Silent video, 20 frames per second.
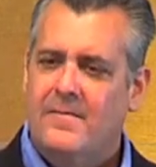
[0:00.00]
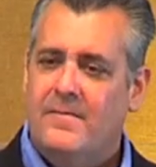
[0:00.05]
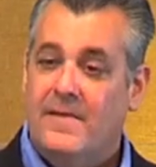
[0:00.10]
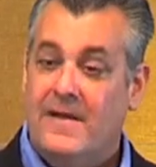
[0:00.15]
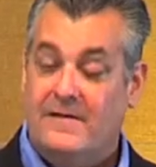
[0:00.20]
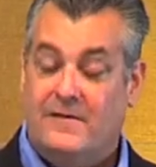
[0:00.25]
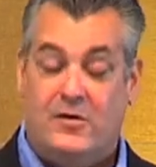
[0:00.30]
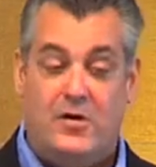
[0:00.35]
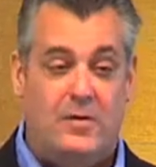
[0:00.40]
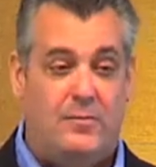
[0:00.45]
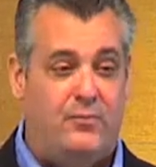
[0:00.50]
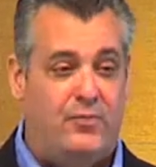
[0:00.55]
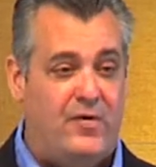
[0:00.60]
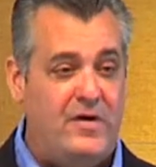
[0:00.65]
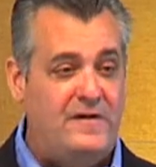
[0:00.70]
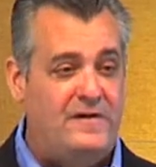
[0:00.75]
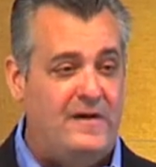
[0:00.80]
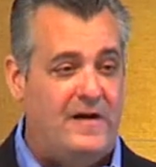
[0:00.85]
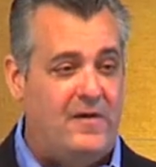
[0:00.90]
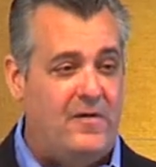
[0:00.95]
That's good
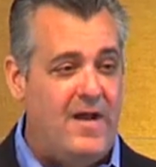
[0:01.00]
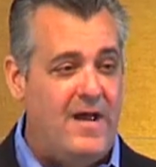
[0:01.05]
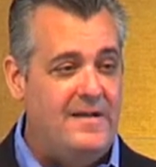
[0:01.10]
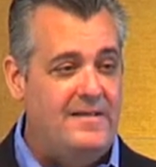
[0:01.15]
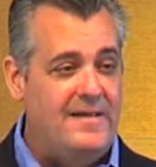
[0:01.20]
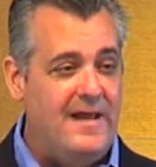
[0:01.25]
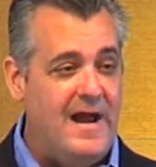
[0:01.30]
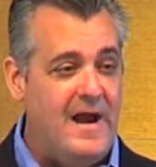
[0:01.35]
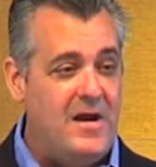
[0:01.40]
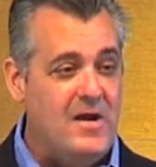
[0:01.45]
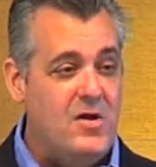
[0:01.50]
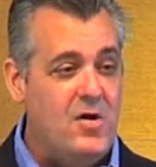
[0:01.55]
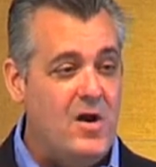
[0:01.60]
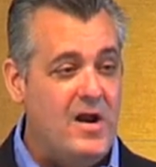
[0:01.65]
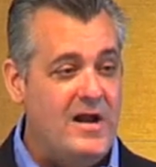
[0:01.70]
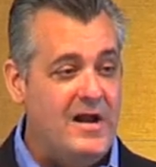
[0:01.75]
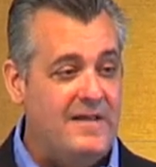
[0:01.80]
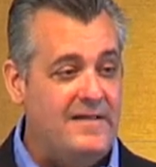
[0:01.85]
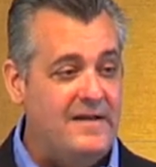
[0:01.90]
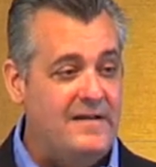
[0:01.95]
preaching right there. You ought to
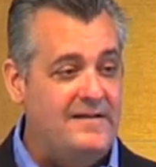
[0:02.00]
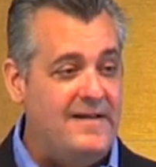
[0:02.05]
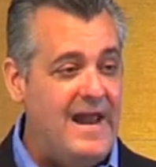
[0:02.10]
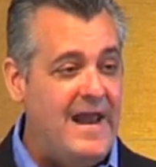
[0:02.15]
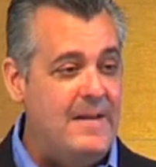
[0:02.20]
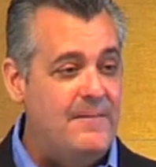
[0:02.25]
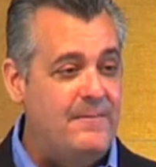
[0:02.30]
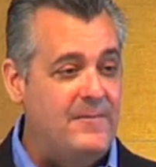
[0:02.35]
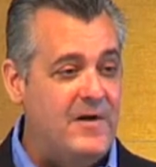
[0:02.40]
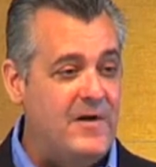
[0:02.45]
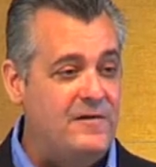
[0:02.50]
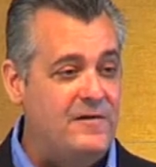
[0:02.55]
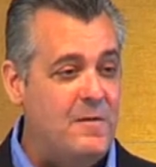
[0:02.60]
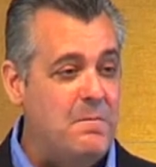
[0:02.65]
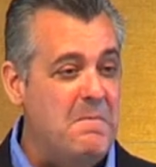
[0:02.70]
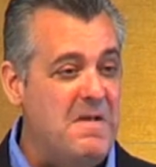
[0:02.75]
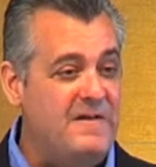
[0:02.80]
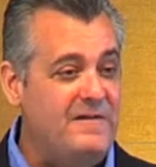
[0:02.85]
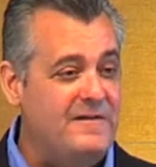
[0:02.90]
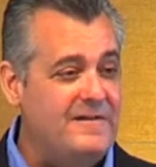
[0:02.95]
get the tape because you
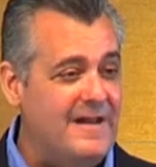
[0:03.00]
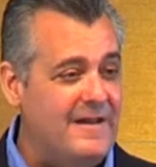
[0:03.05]
missed